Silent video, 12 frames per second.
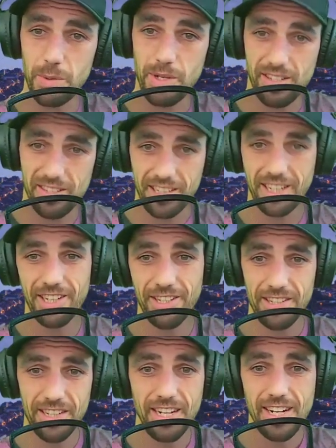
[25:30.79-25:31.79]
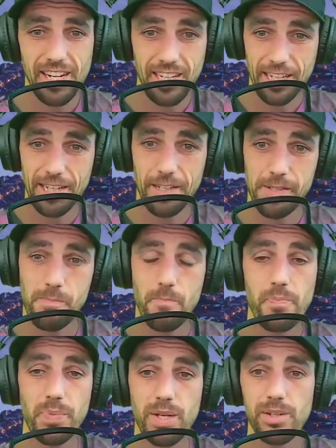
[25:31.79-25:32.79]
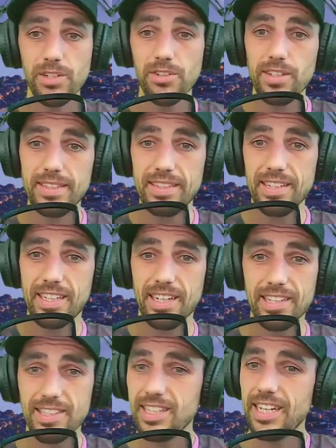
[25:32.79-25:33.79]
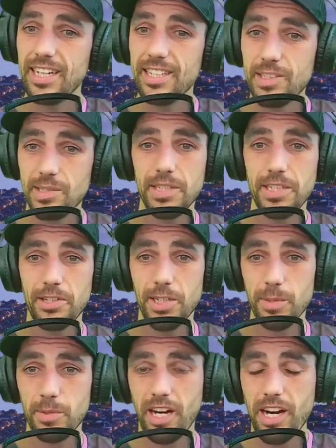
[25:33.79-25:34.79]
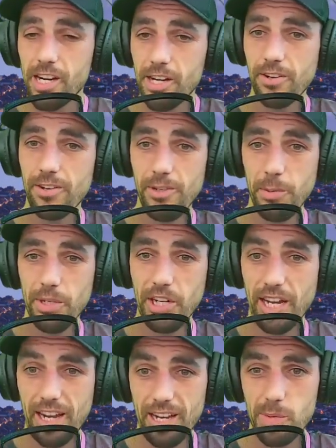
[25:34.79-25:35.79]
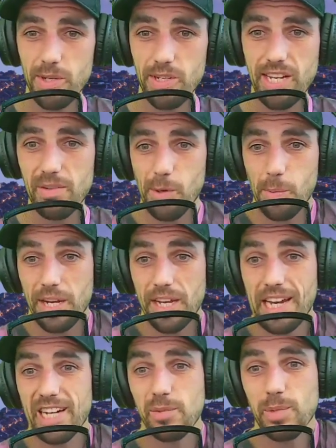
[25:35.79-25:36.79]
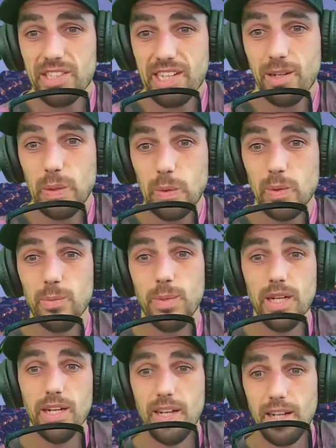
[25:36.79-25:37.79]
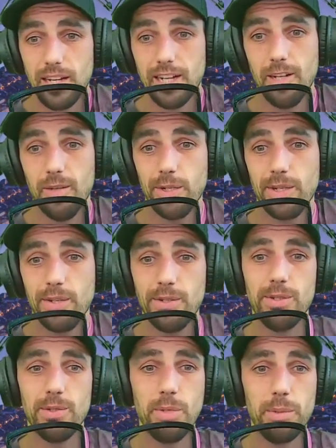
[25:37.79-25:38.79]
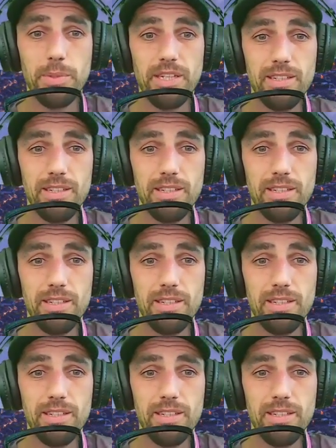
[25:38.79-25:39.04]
Like you know, um, kind of ridiculous. Again, he's only crime carrying around a bit of cannabis, having a bit of cannabis at home. Um, I don't know, maybe he,